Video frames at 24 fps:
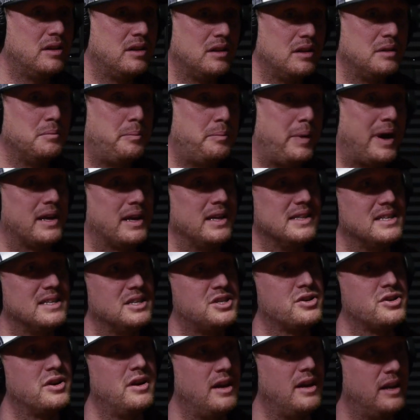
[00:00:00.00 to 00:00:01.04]
back into
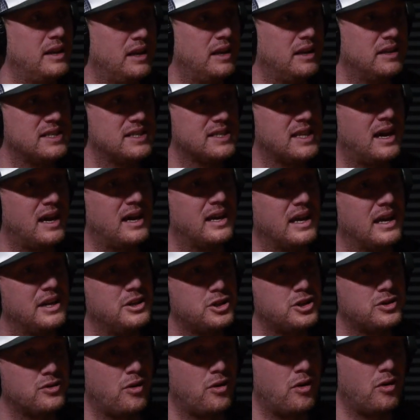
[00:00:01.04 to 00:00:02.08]
training, started getting
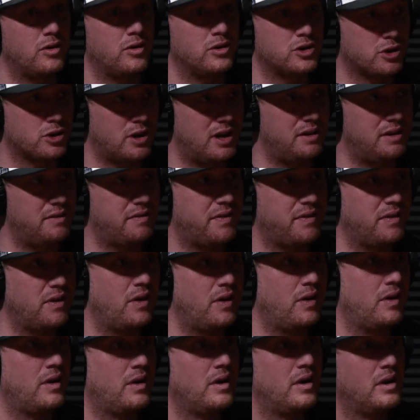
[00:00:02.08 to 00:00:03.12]
strong, trained for
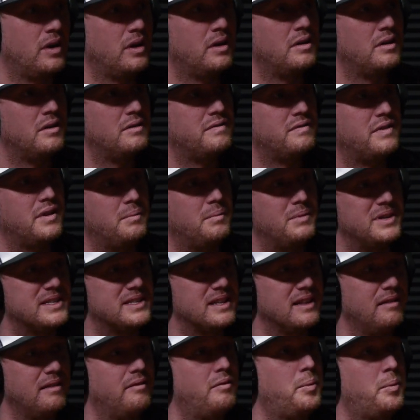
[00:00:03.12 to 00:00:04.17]
the Mr.
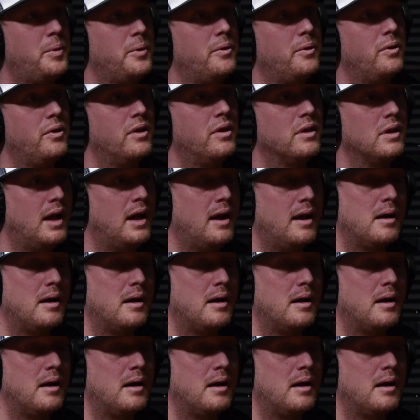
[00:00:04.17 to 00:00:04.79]
Liverpool.